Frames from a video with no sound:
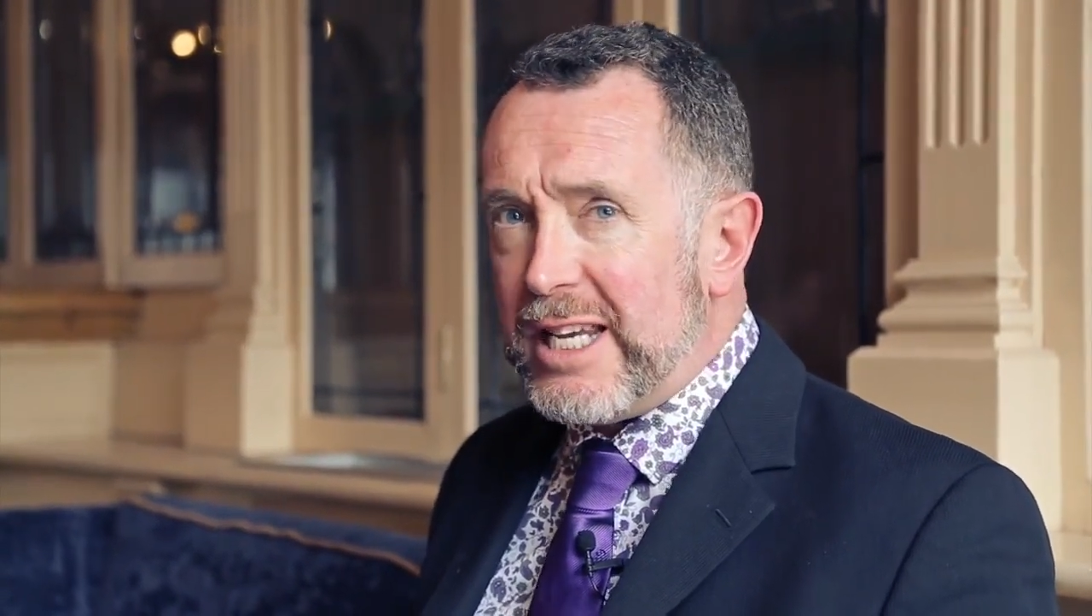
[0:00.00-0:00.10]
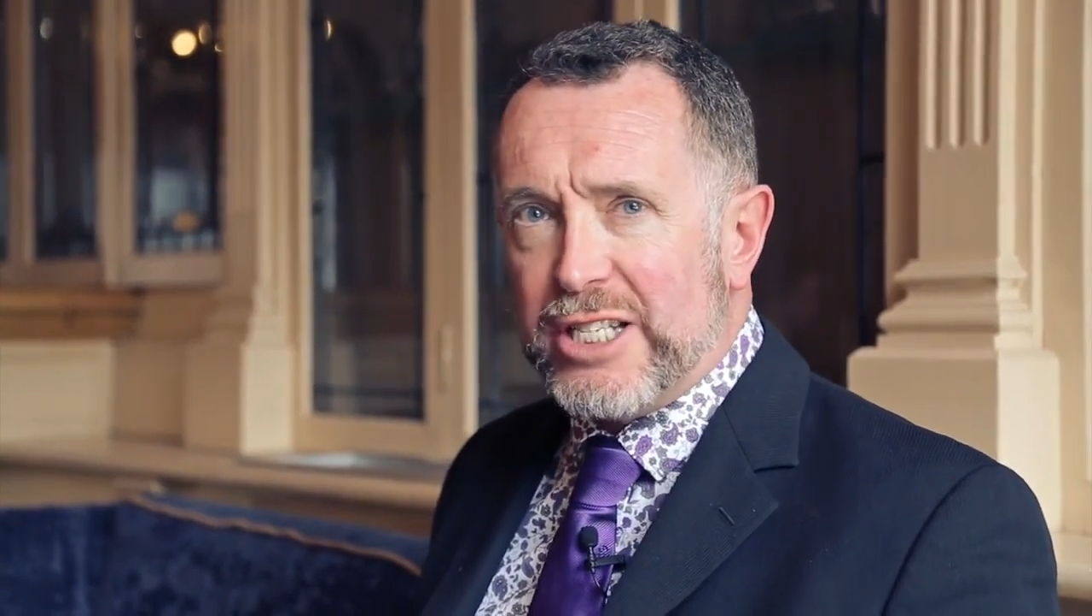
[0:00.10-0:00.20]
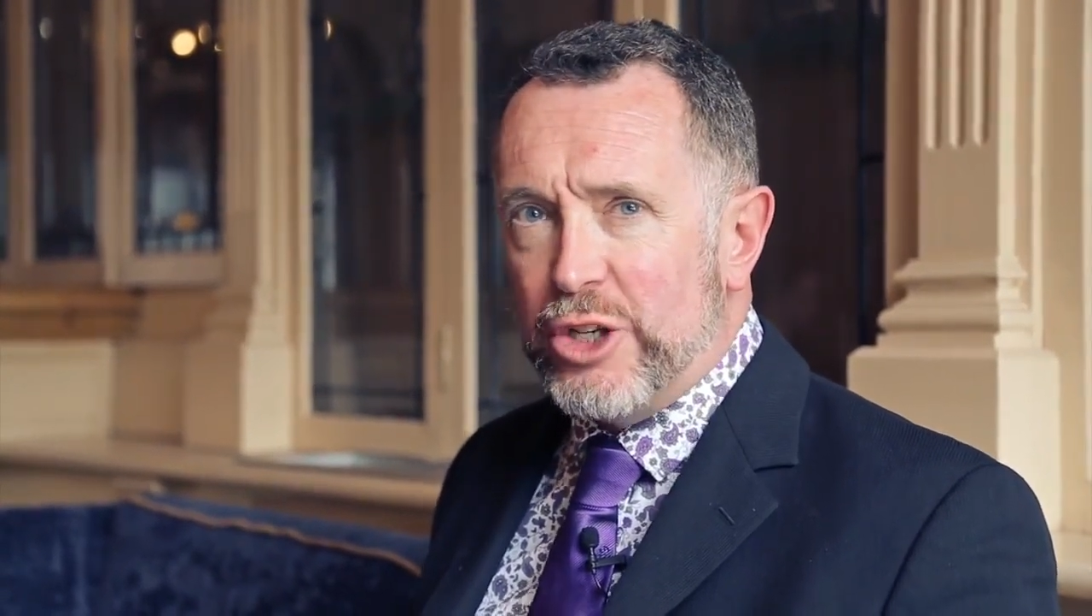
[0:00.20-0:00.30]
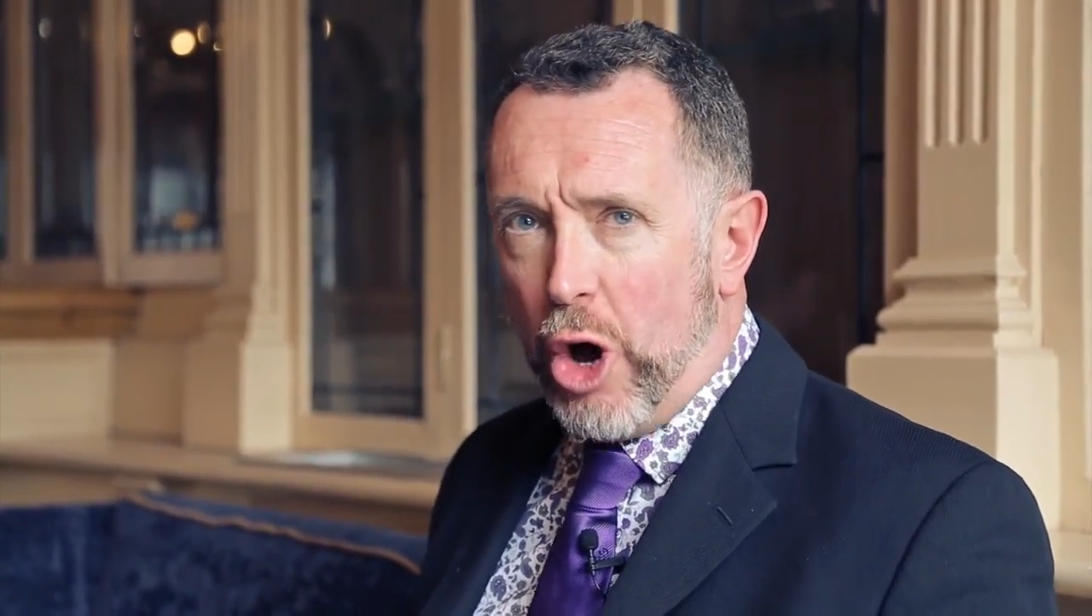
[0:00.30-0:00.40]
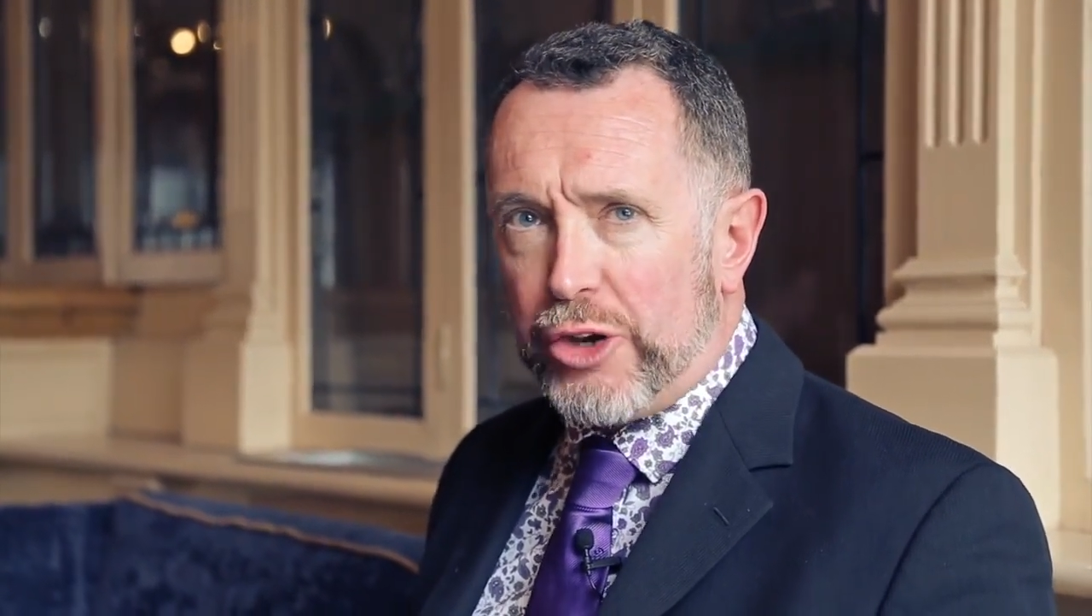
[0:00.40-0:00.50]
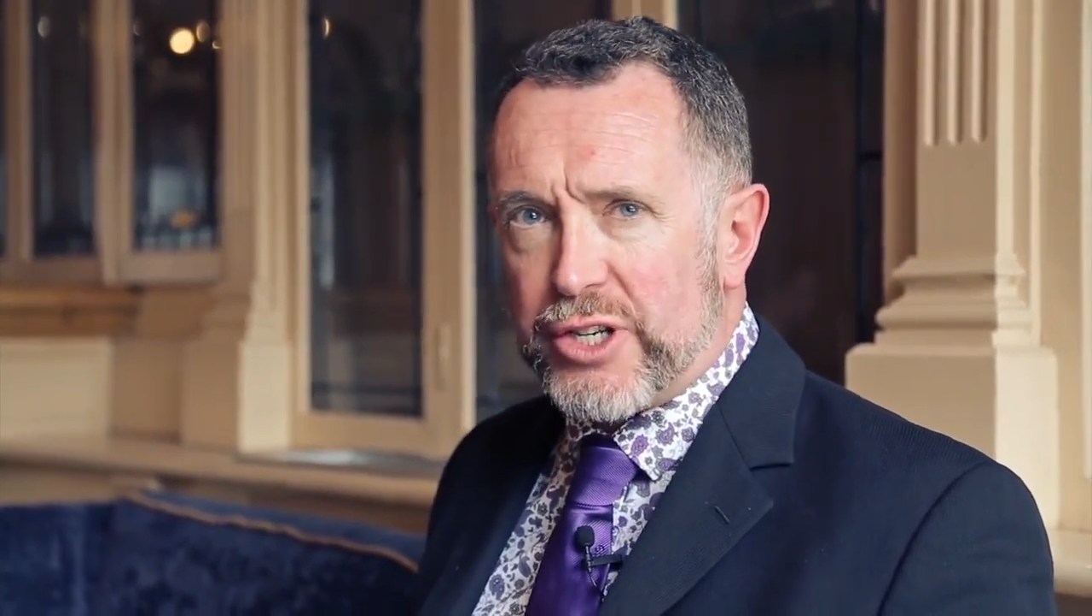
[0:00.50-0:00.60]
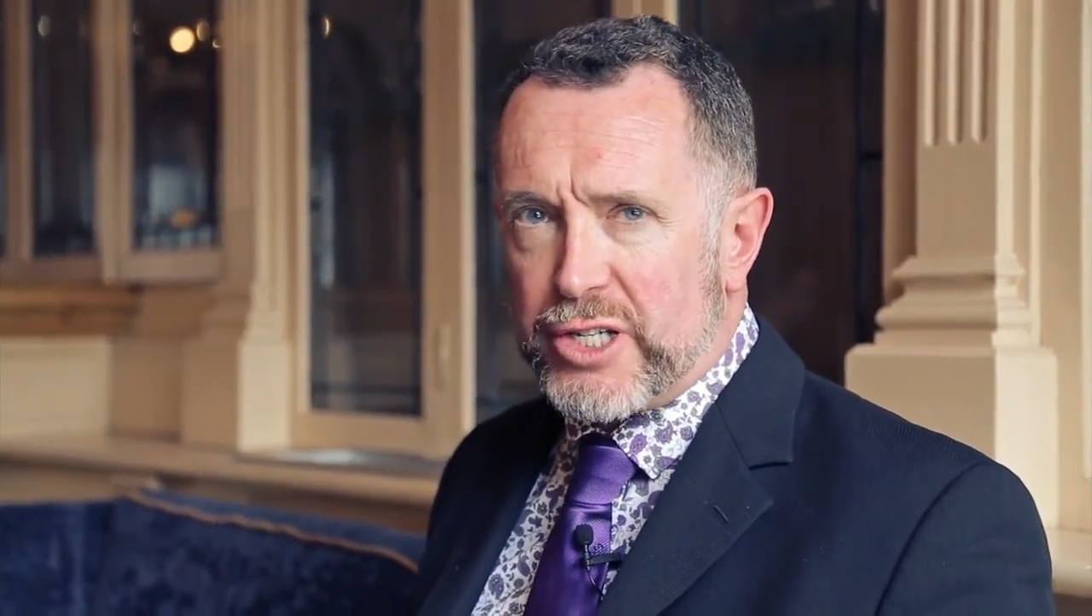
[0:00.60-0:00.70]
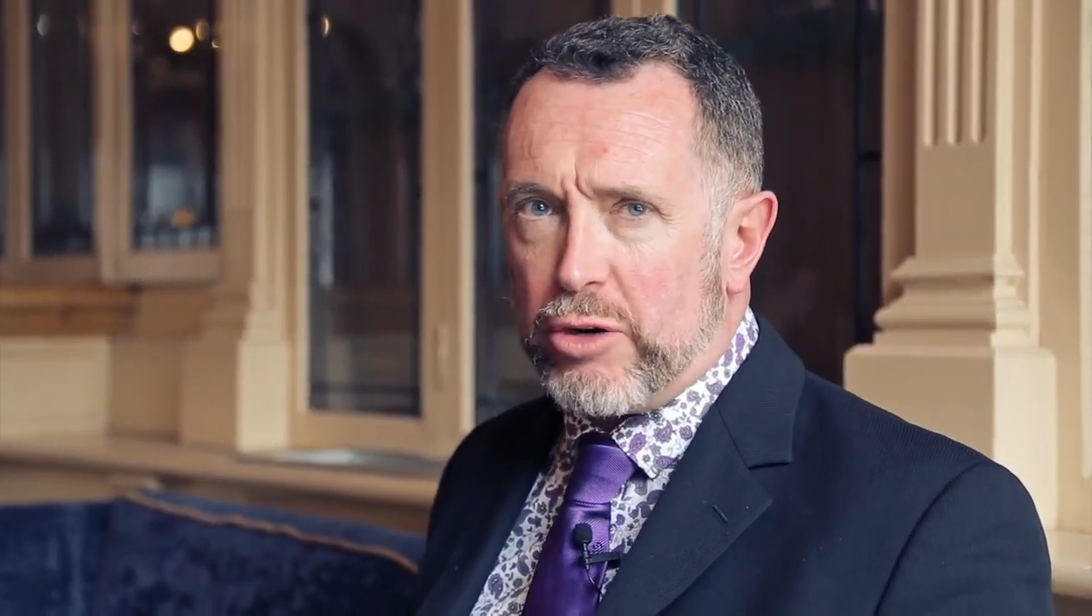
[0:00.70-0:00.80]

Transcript: is not